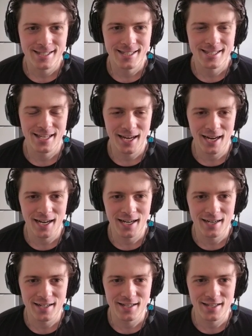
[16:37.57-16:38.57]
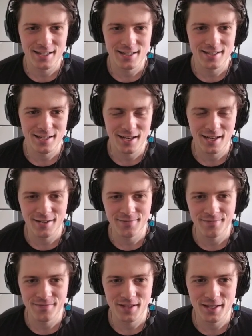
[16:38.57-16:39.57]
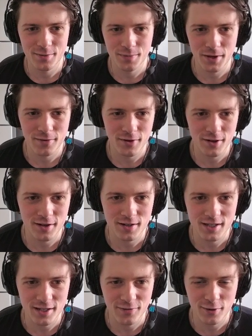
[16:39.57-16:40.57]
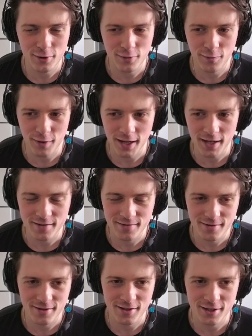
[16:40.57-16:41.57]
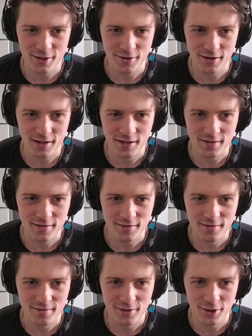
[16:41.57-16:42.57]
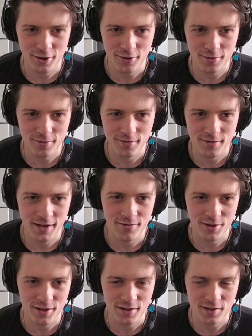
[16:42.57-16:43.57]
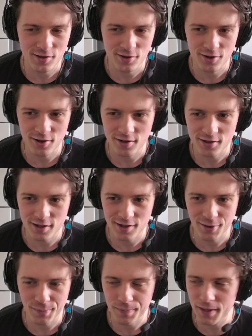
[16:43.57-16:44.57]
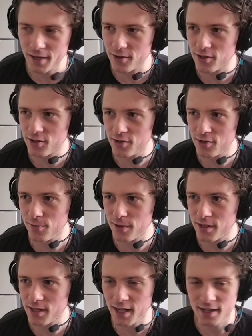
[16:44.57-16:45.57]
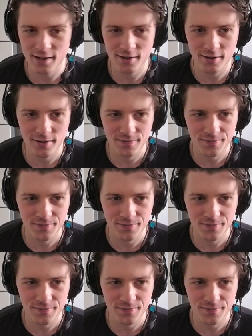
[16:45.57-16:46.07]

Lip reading: Yeah, he's a bit of a difficult fight considering, everything's good until he pierces you with a tentacle.